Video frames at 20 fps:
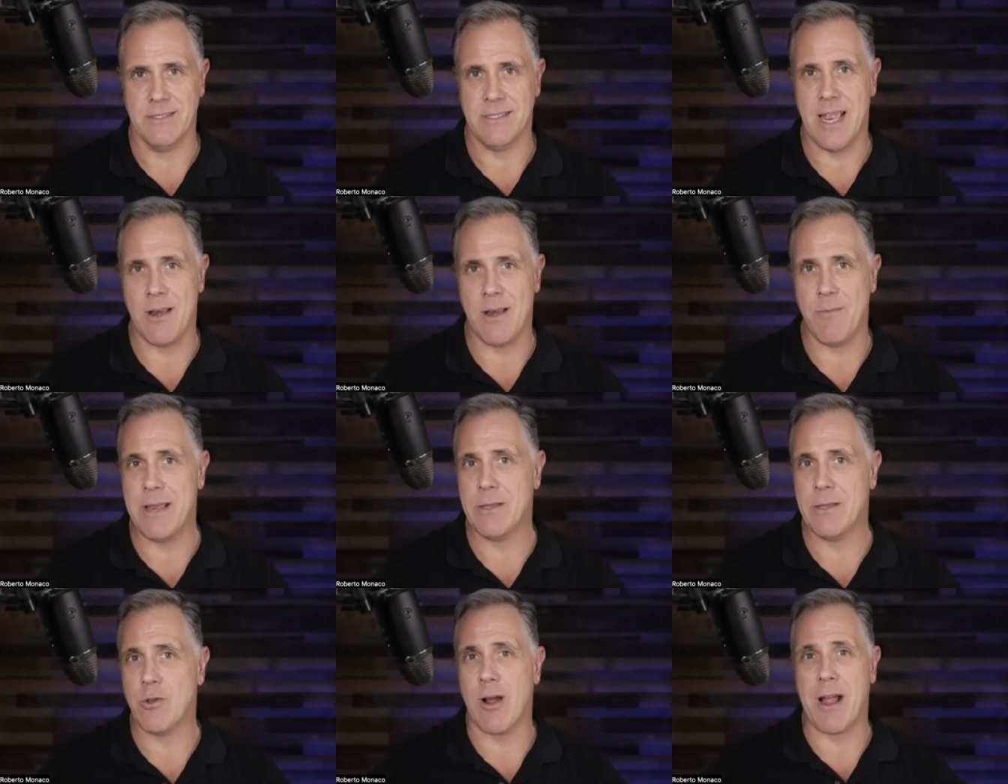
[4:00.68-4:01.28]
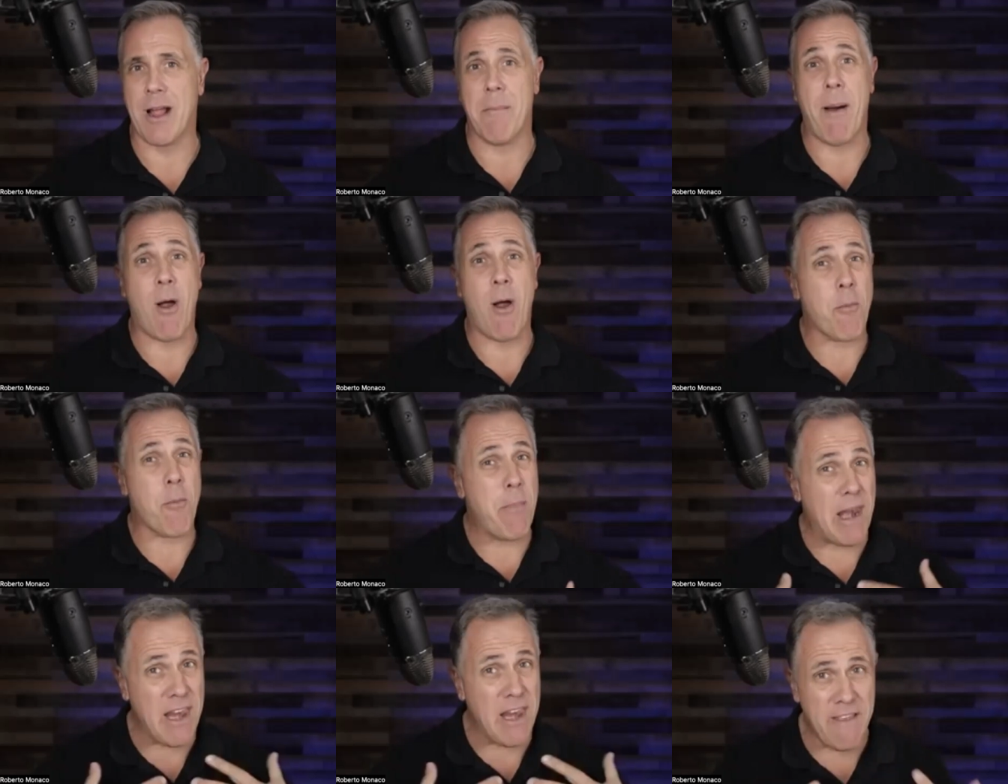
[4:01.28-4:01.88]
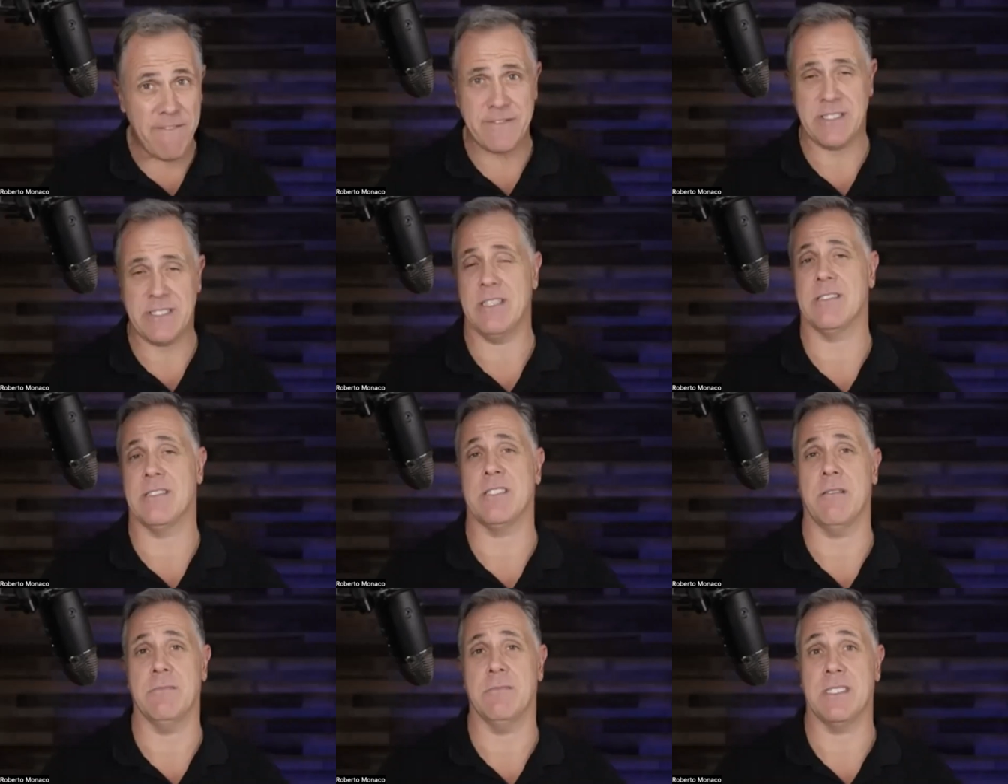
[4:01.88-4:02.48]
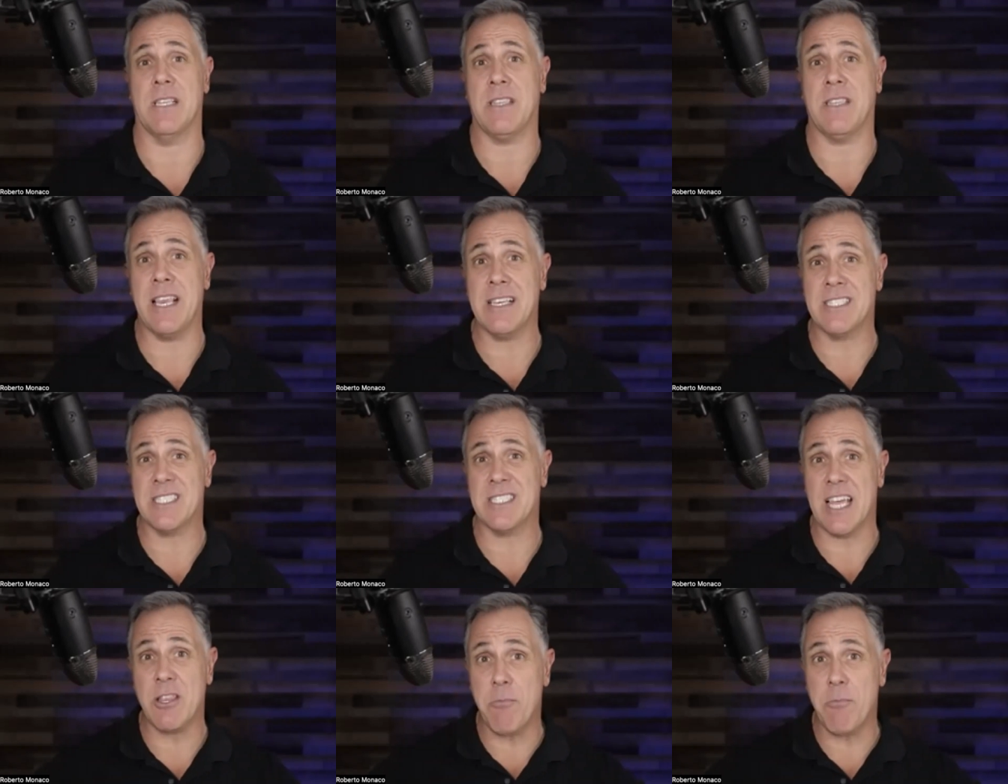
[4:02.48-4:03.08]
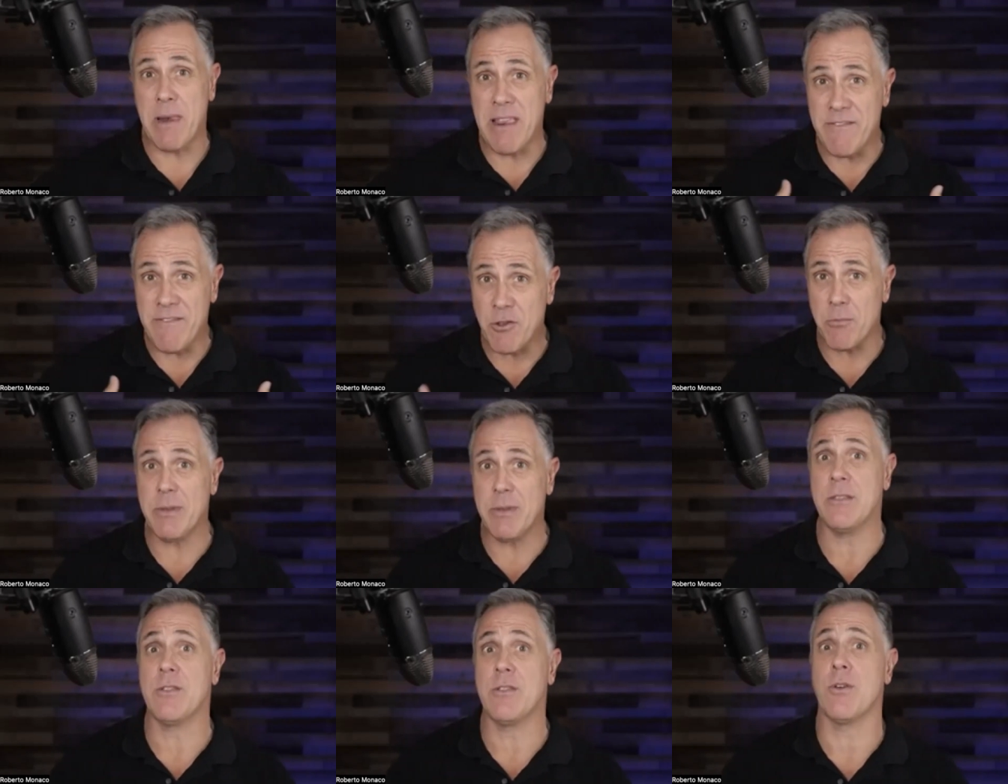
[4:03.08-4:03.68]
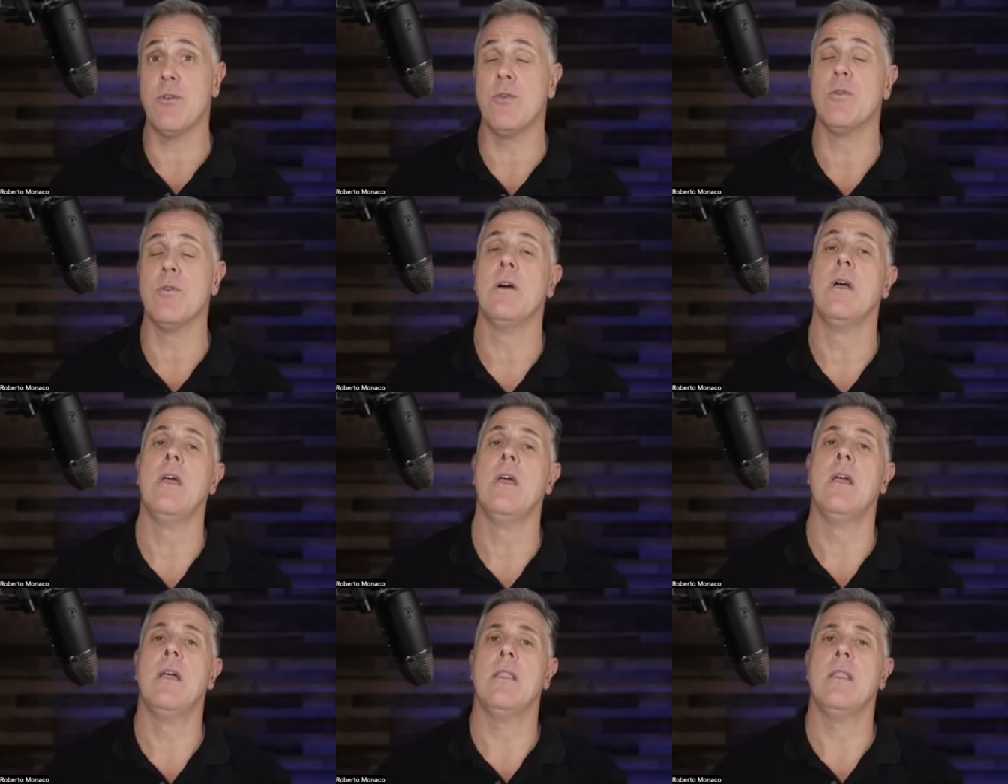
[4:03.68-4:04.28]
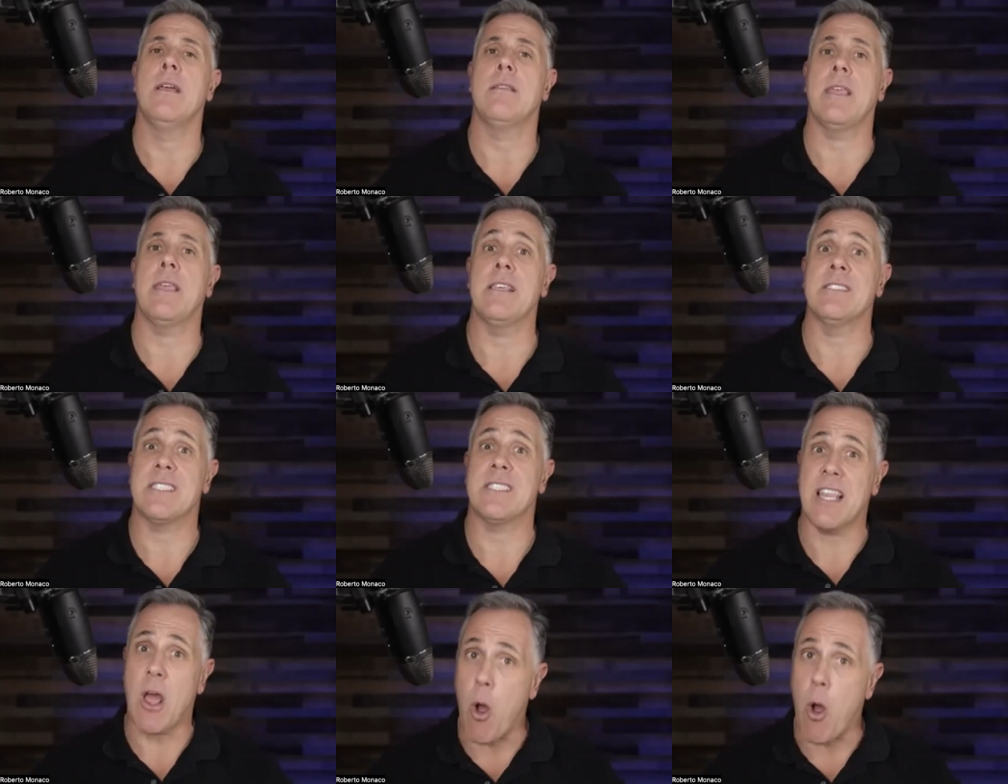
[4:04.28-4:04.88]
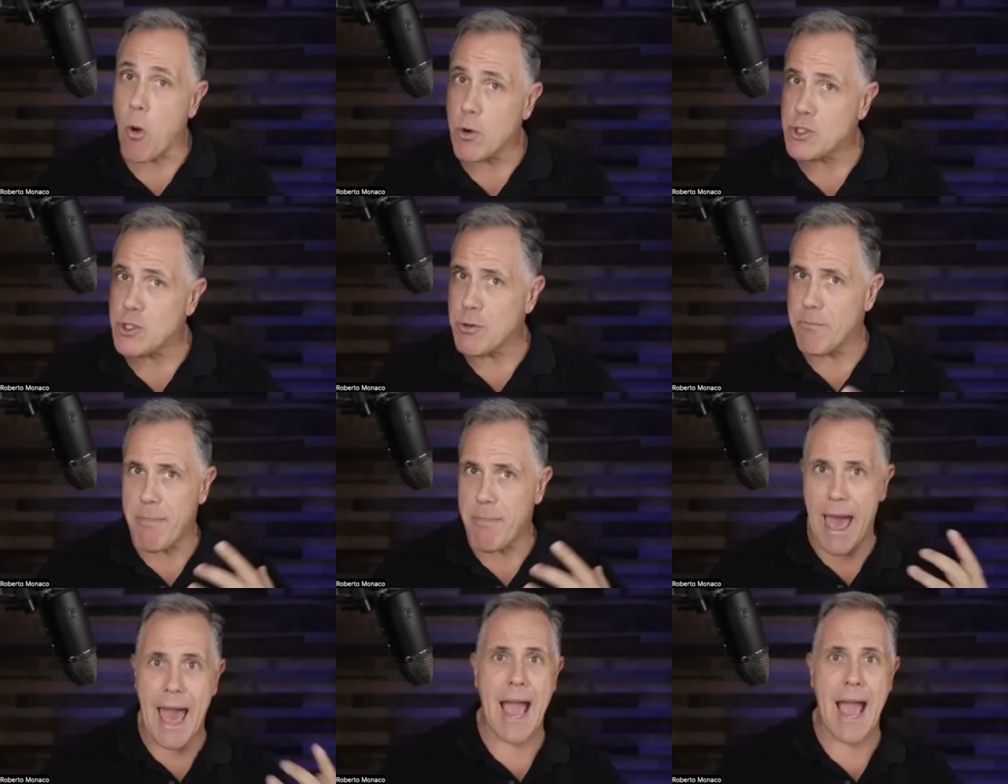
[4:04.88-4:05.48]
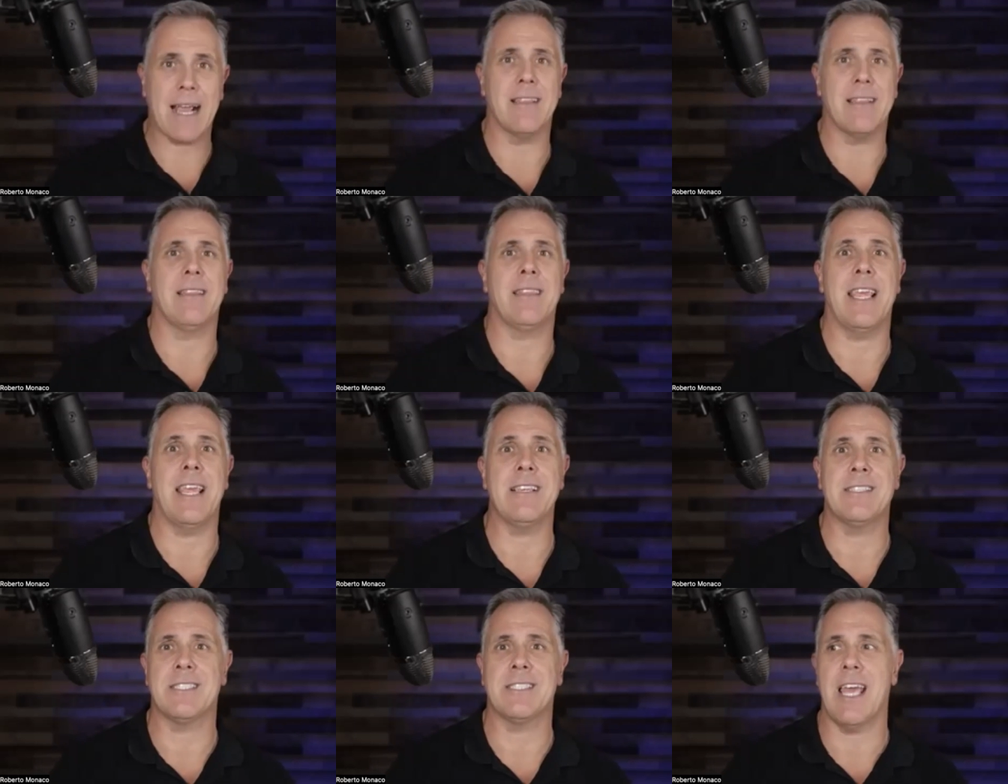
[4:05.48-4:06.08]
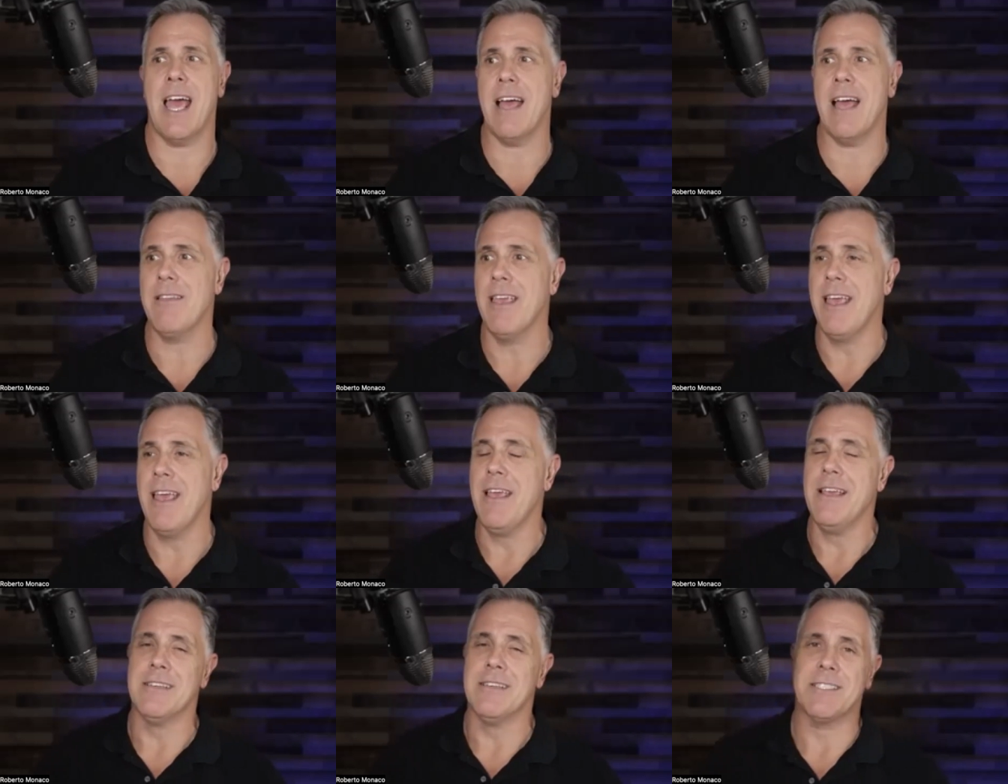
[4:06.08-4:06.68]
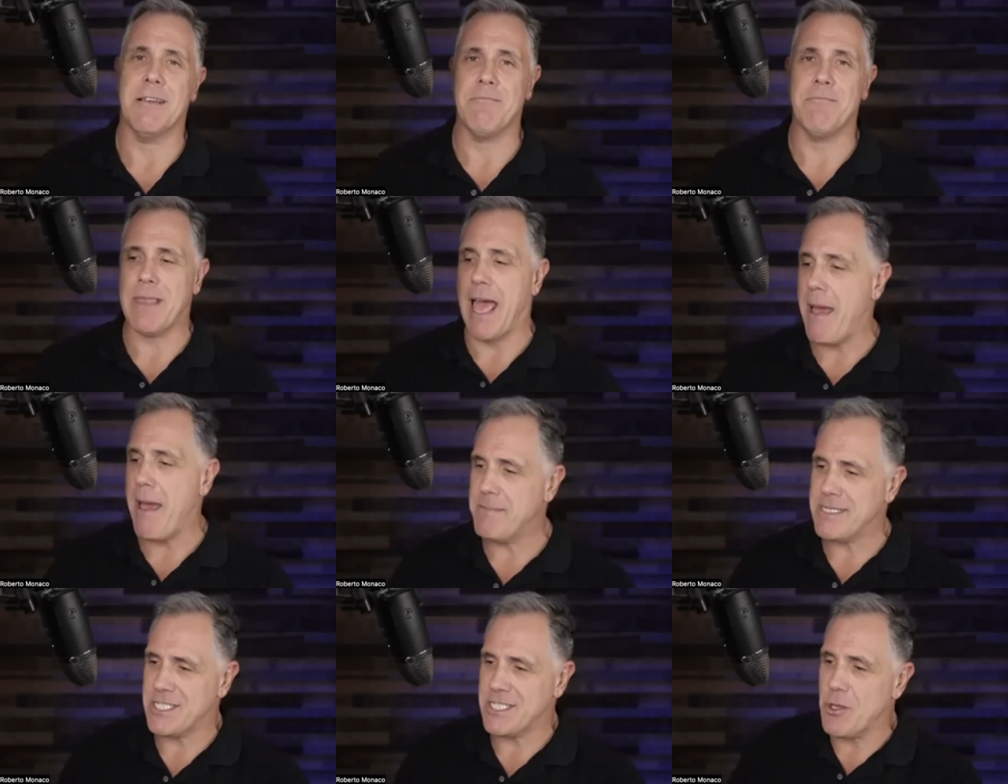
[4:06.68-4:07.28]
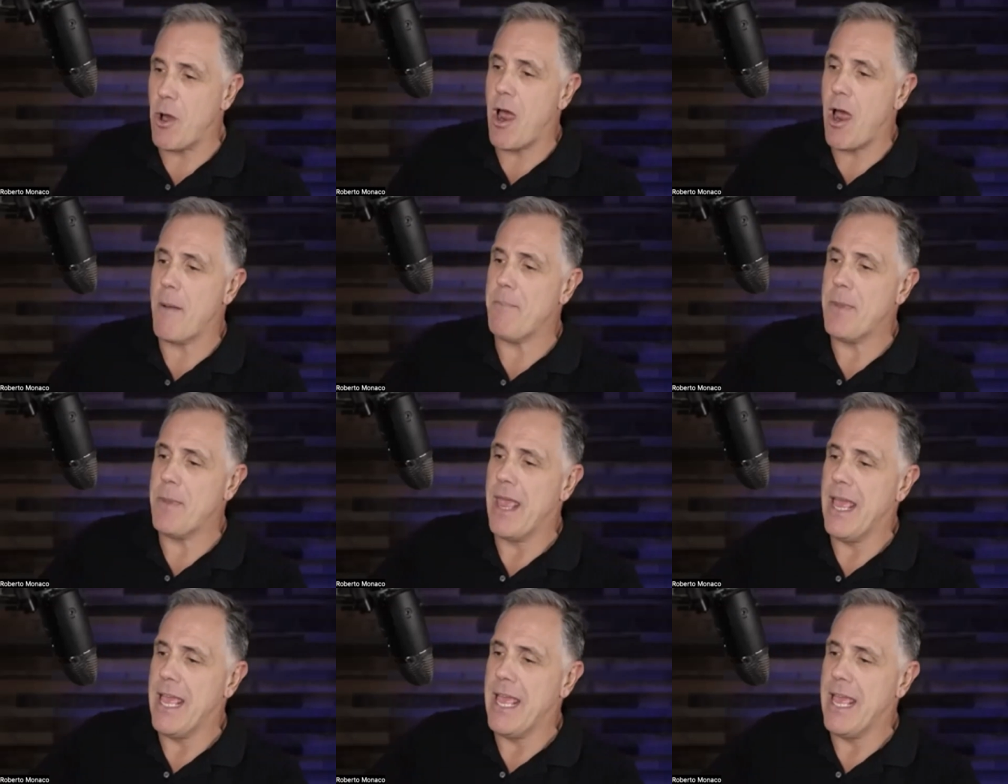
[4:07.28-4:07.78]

And we talk about our belief systems, the things that you believe to be true, the things that hold you back, the things that sometimes not,